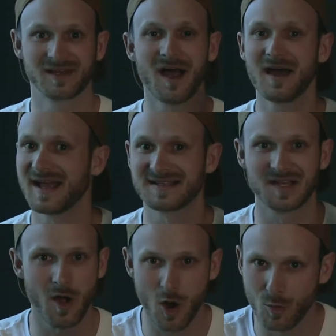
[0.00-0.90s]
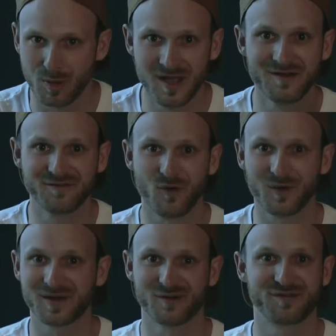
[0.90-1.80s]
God has hope
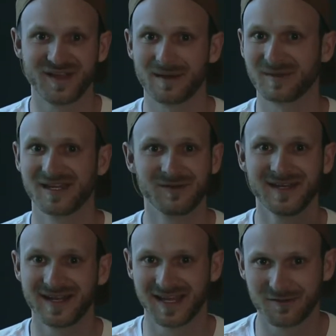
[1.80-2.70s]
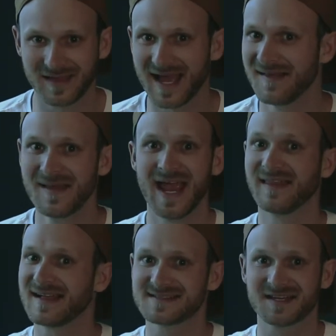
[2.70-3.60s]
for your family. You need to hear that,
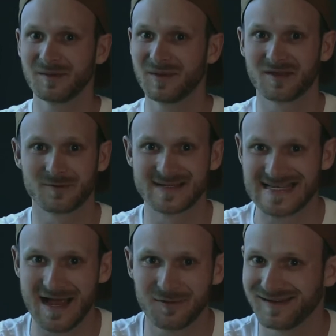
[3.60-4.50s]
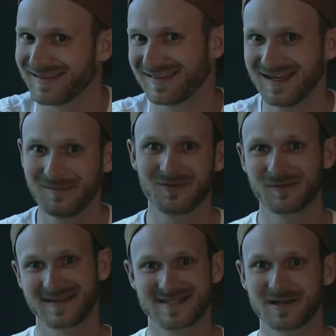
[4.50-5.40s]
and that's going to be the resounding theme through
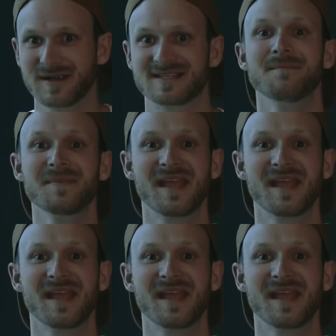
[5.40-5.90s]
this series.